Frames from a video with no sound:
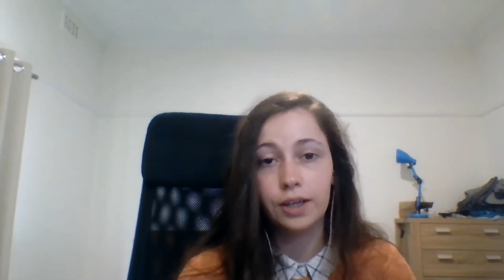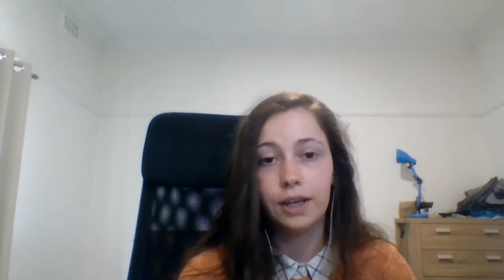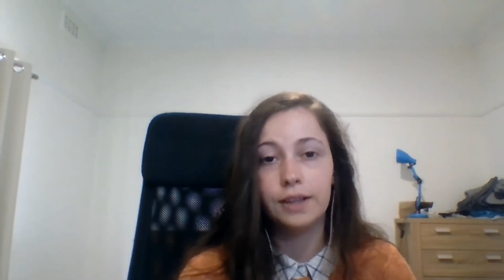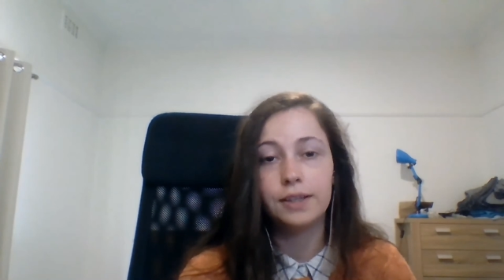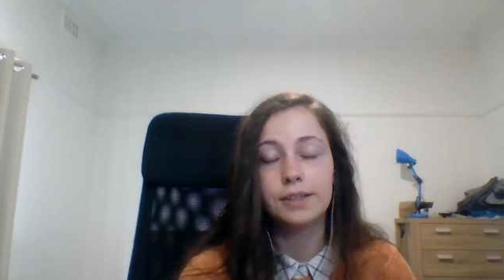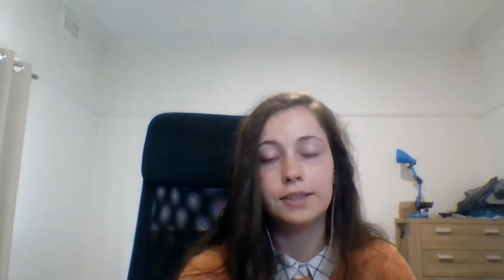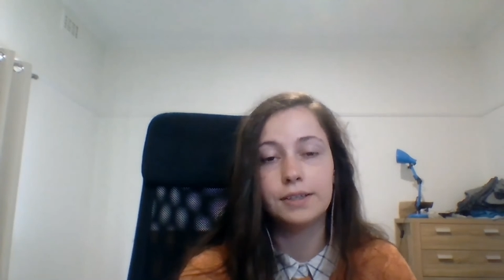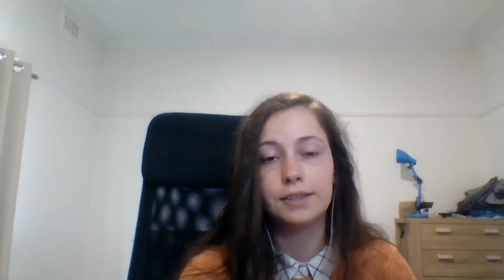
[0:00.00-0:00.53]
and
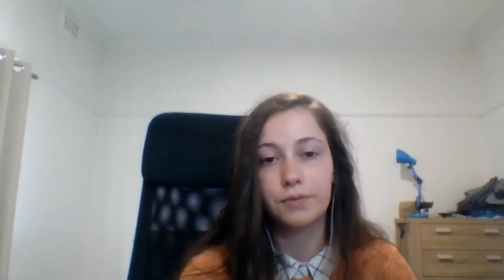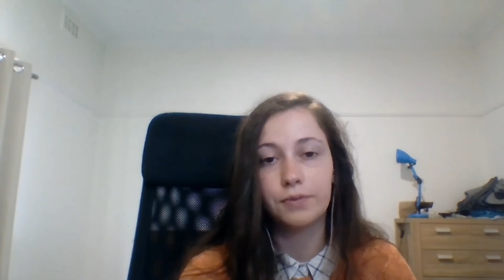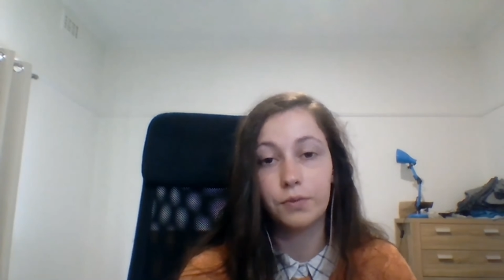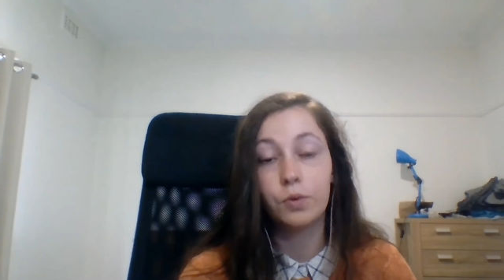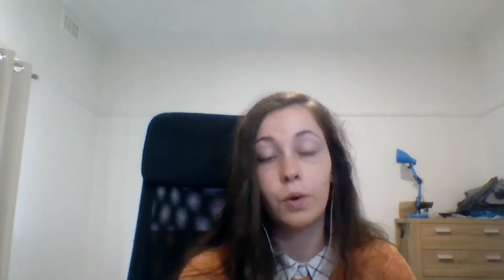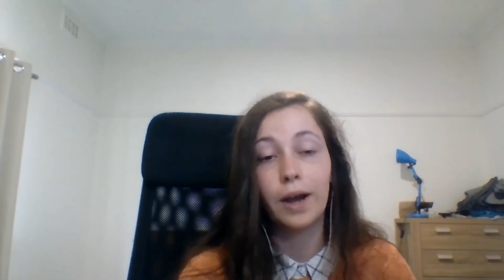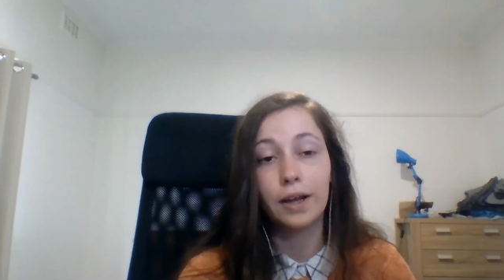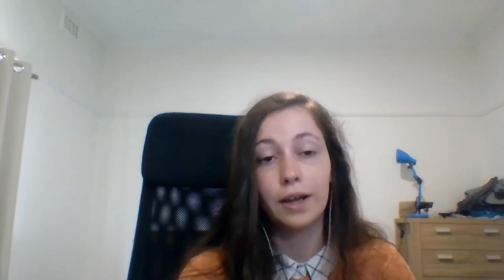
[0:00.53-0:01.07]
this is
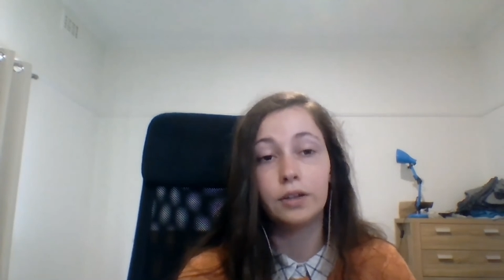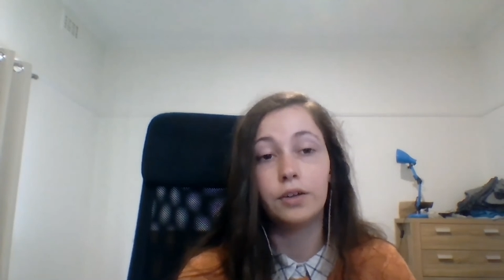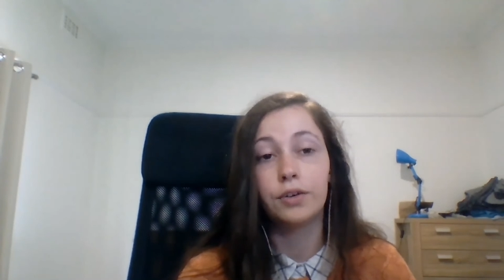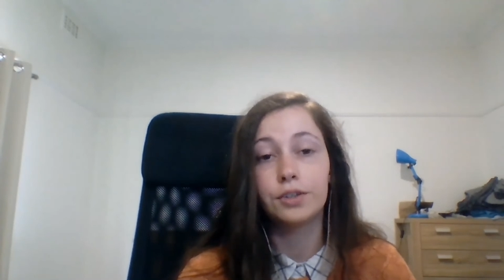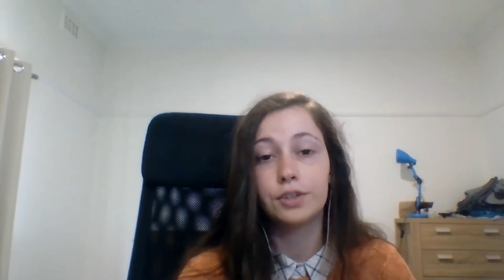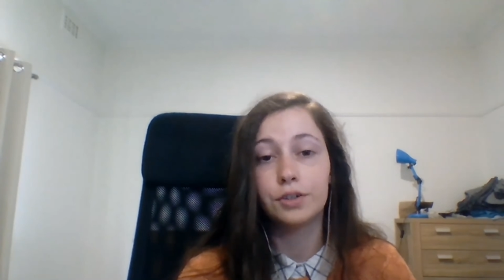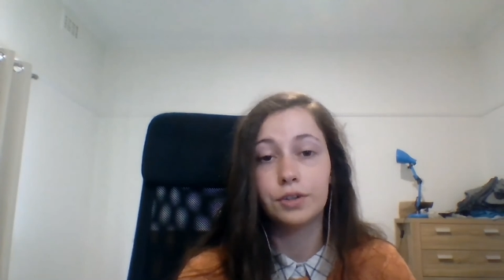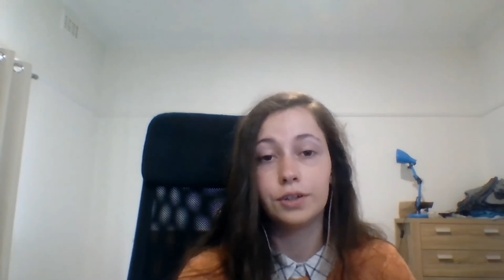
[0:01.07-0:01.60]
quite
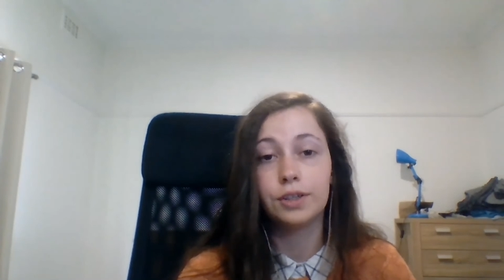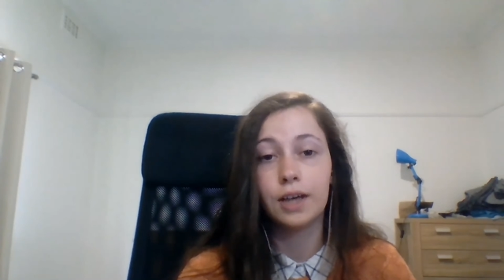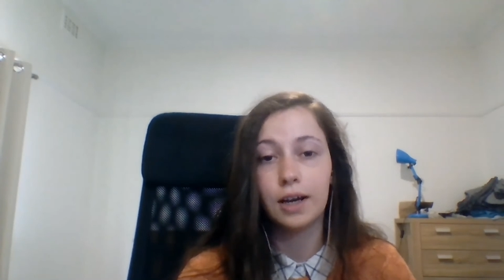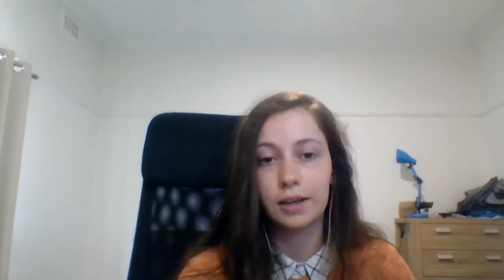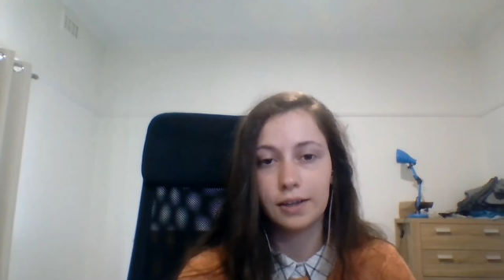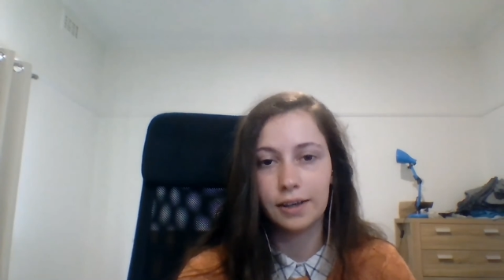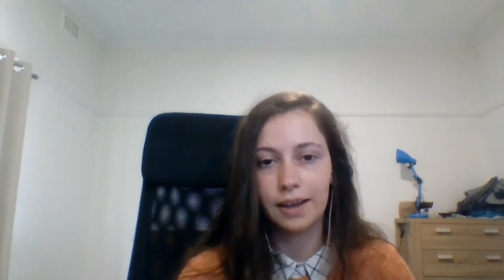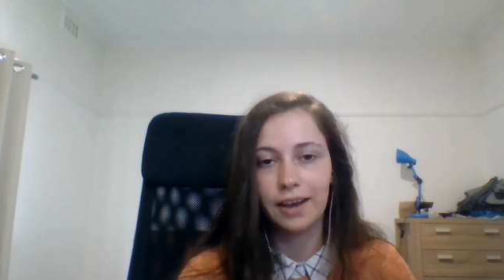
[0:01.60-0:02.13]
close to
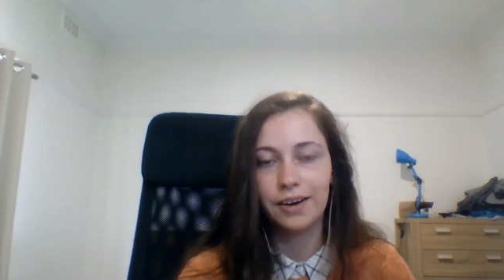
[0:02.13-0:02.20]
dark